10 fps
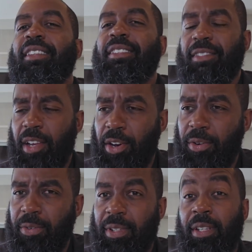
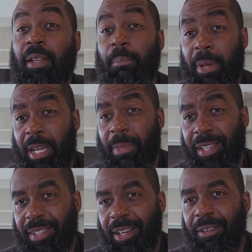So me,
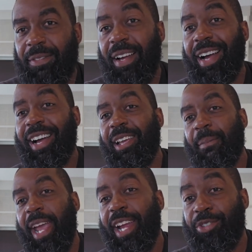myself, I am
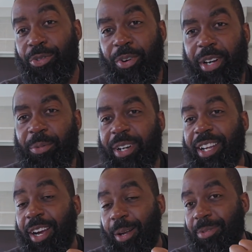Android when it
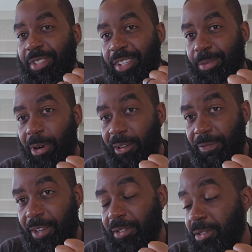comes to
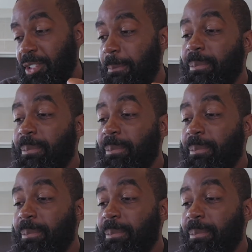smartphones.